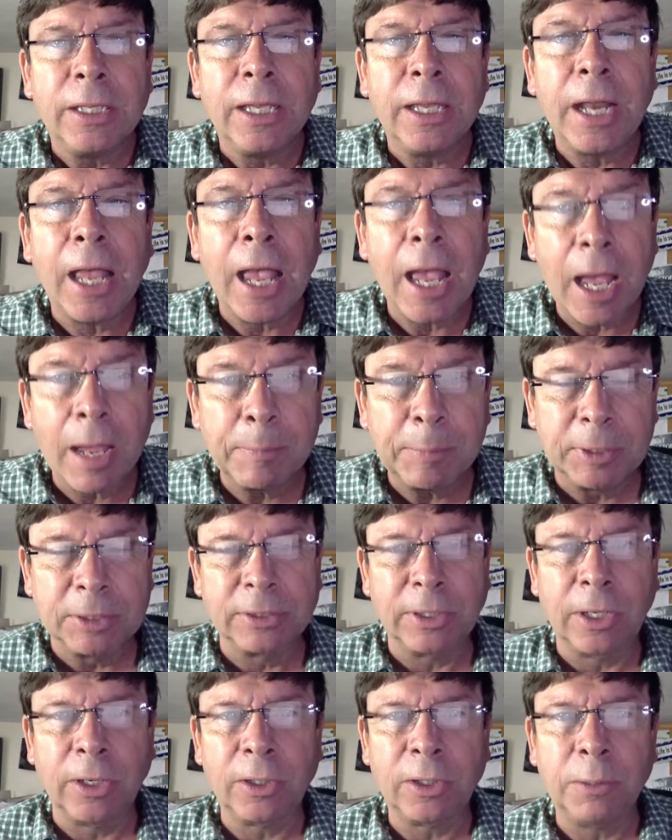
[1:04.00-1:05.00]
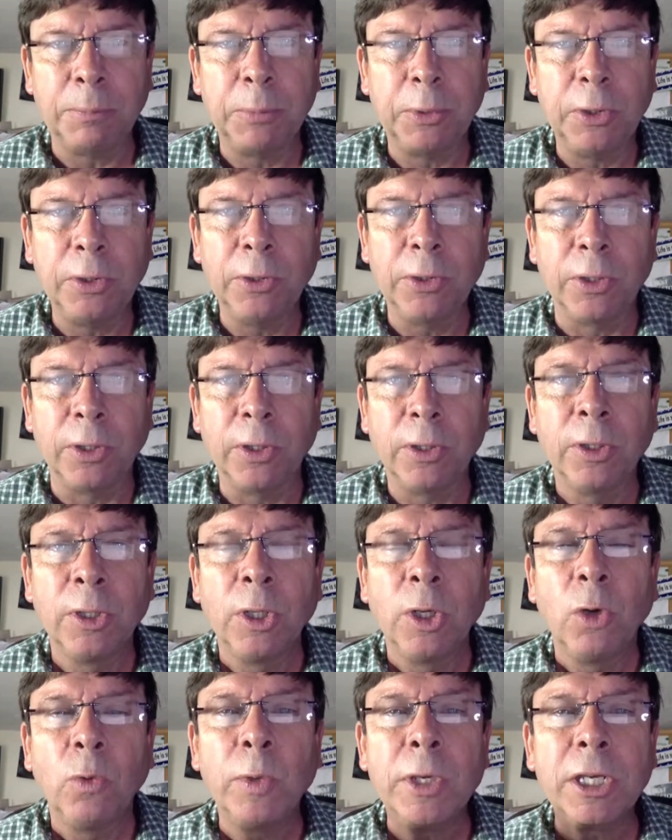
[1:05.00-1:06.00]
It happens in our computer.
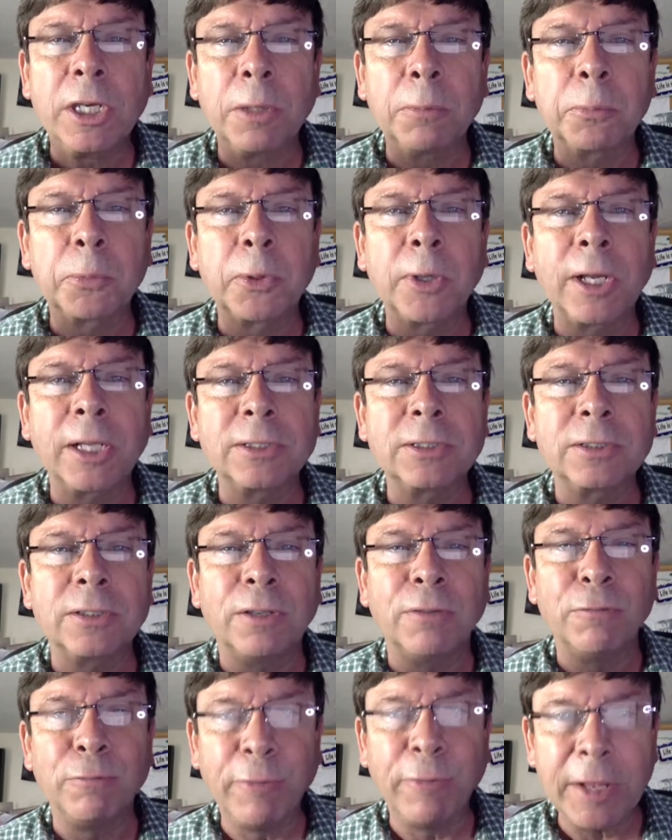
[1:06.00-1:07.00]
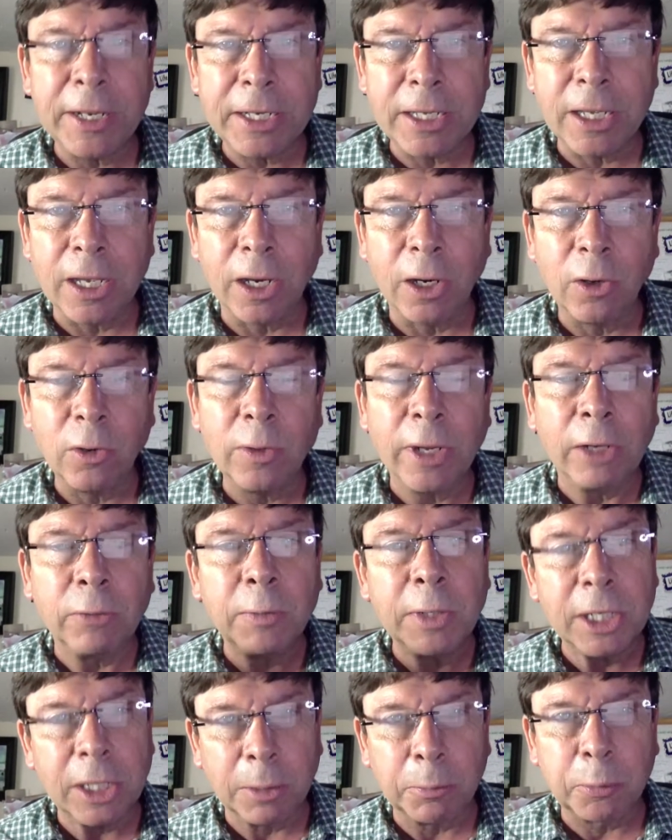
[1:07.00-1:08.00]
We compress video and
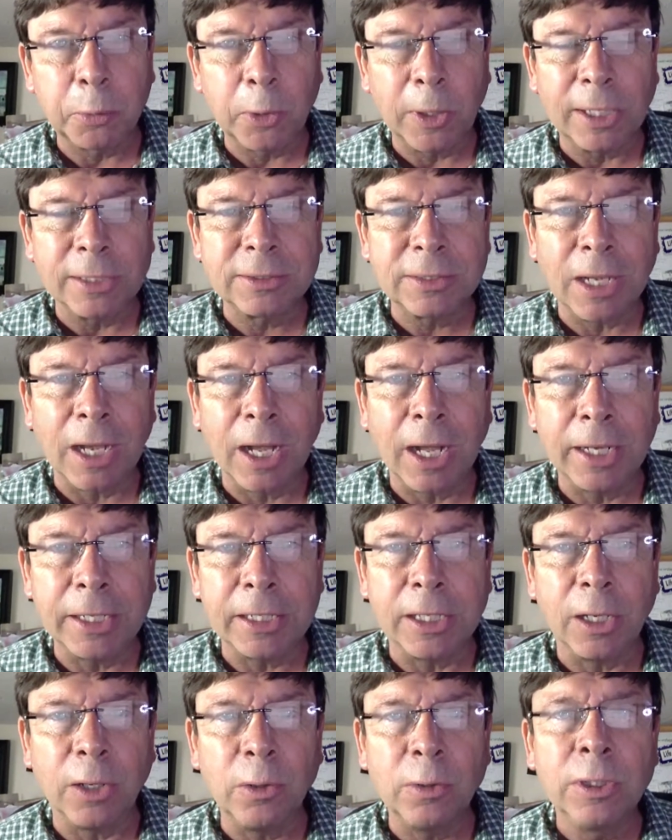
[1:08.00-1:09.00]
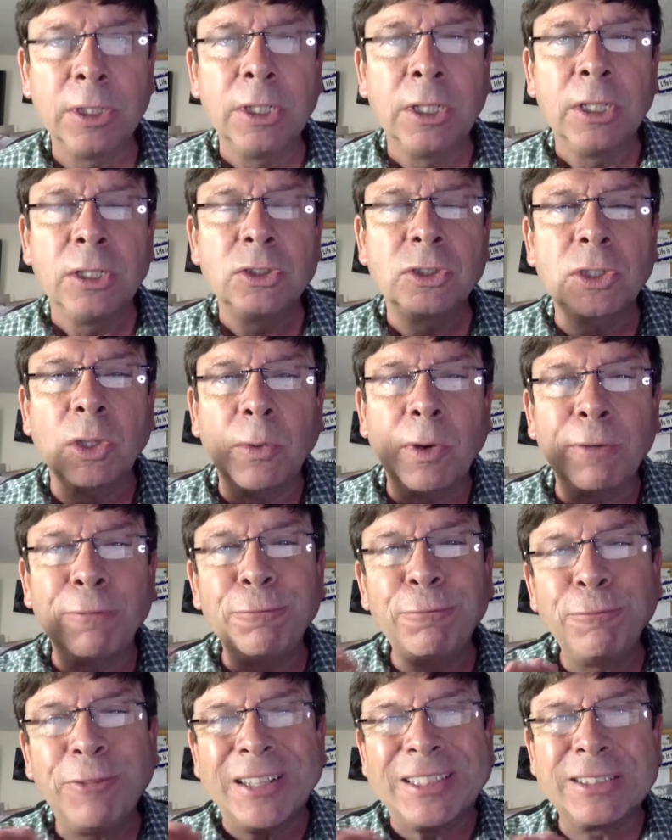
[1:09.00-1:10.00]
we compress audio so it
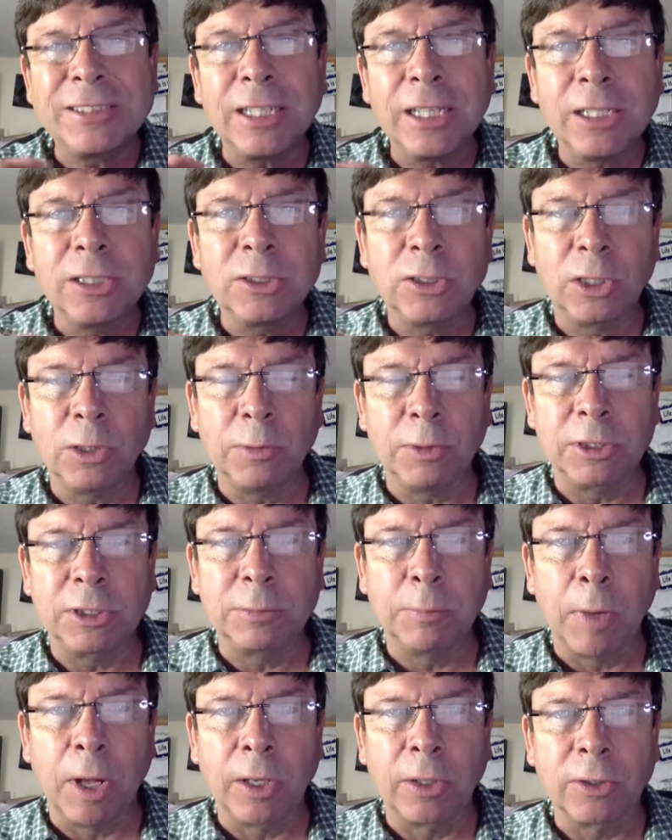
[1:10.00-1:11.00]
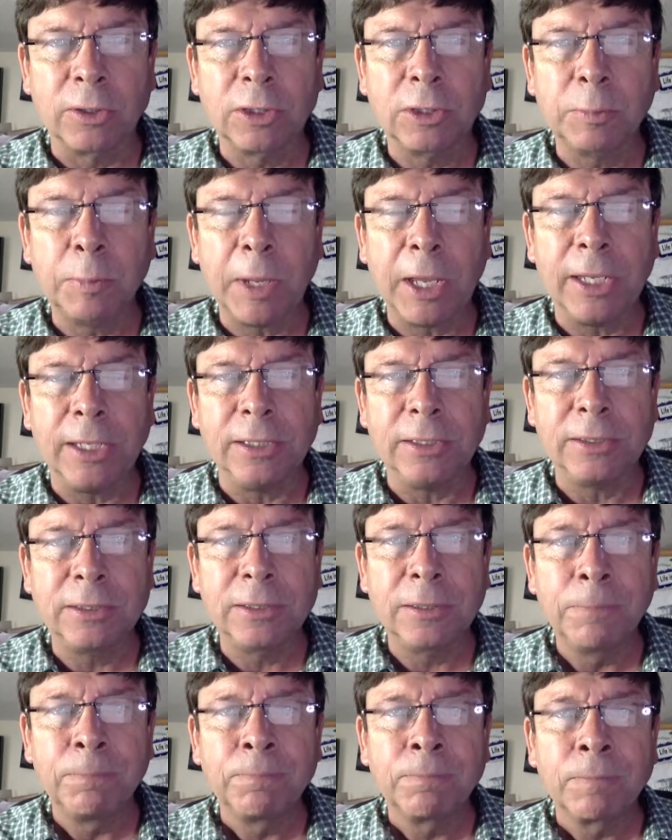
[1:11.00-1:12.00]
fits into a smaller space.
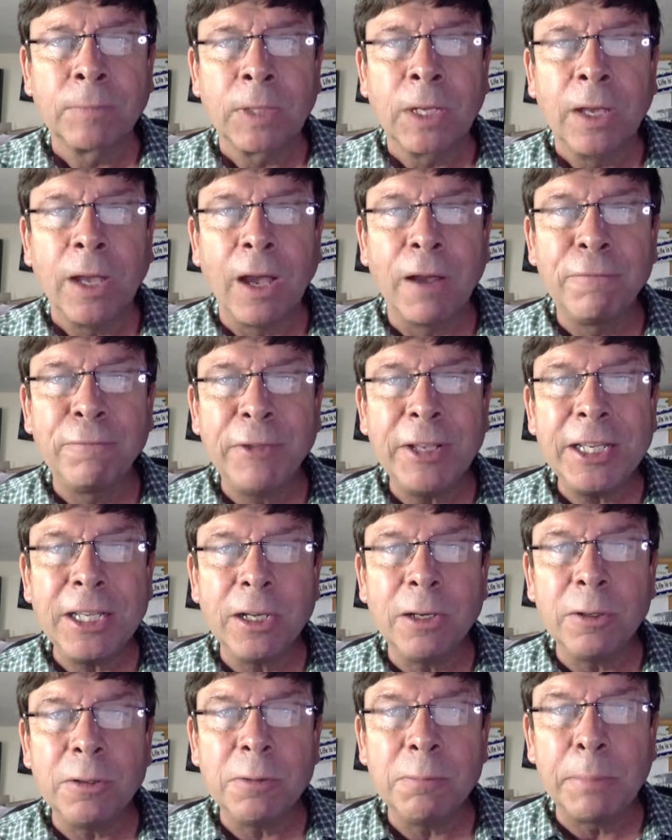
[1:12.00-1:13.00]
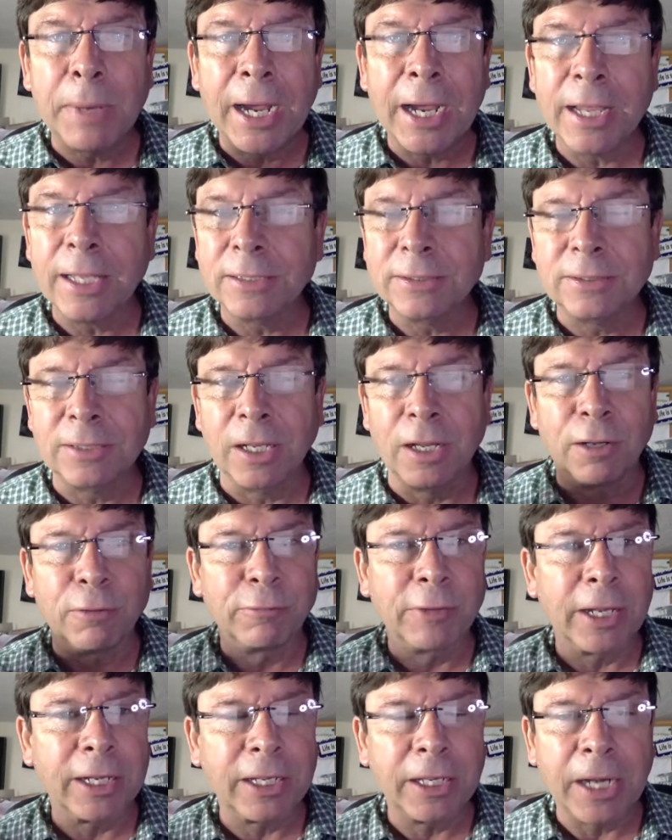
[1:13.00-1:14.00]
A video by itself,
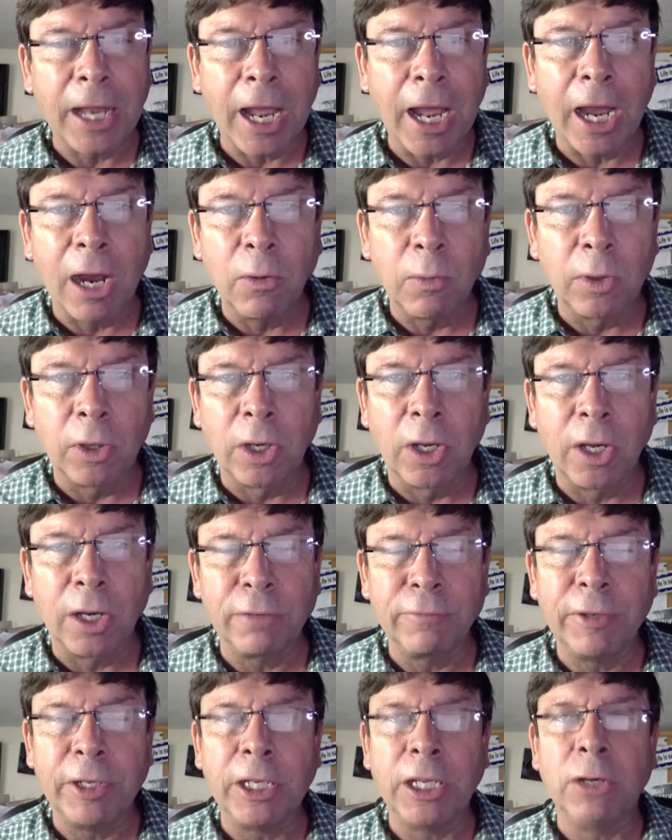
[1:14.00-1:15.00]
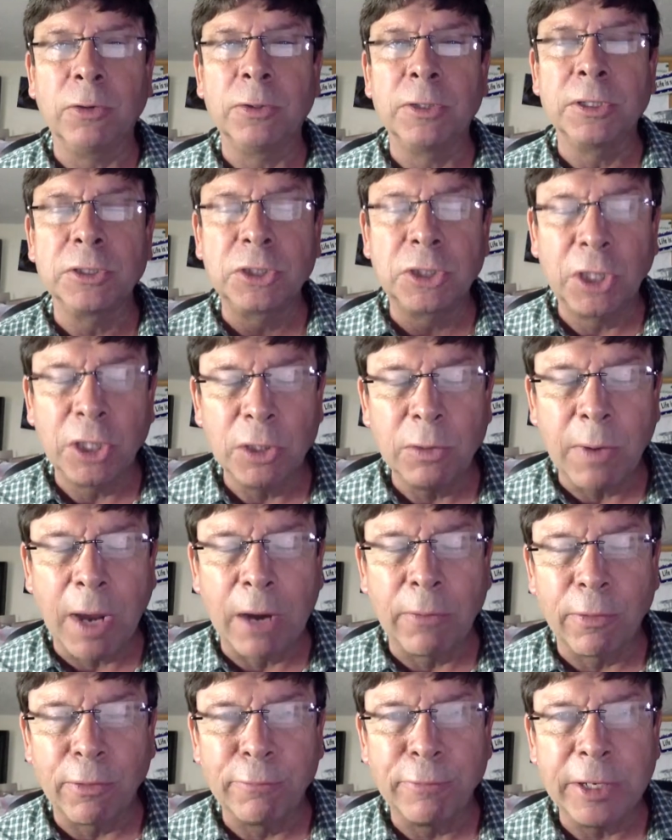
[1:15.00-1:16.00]
like an hour-long video or a
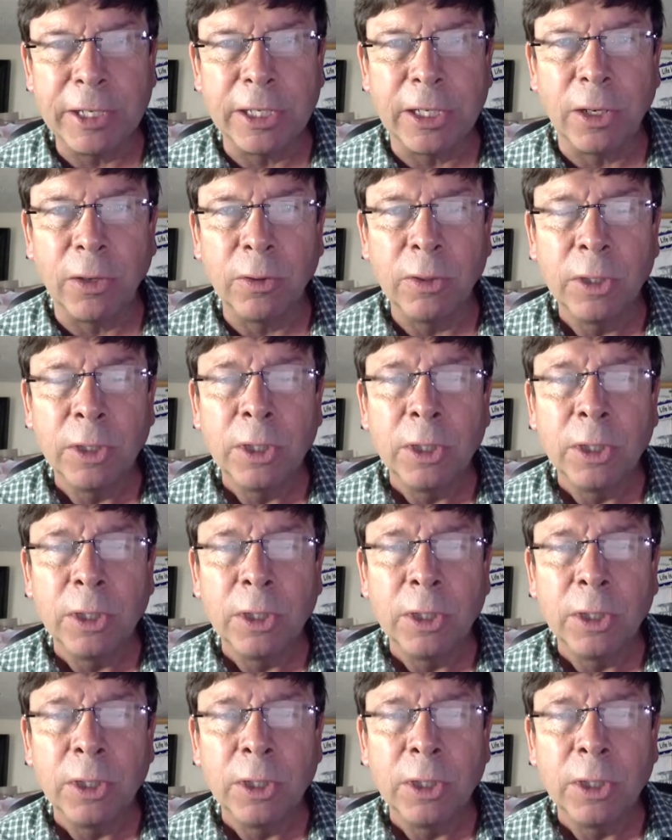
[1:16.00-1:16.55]
2-hour video,